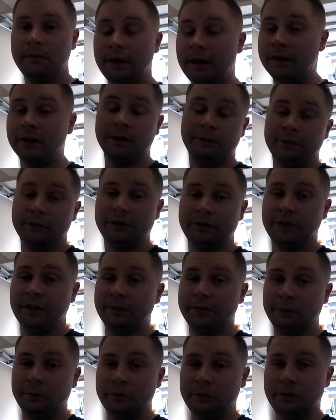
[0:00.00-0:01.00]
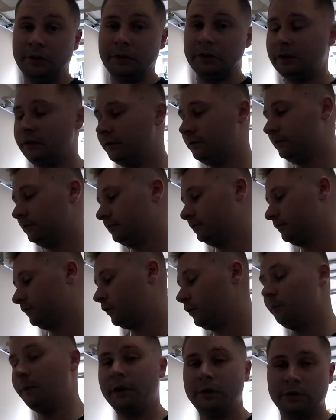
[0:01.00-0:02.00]
love this stuff. It was good. It
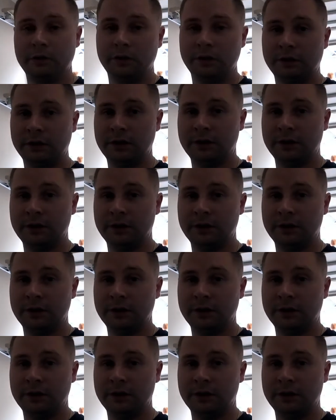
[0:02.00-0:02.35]
smells good,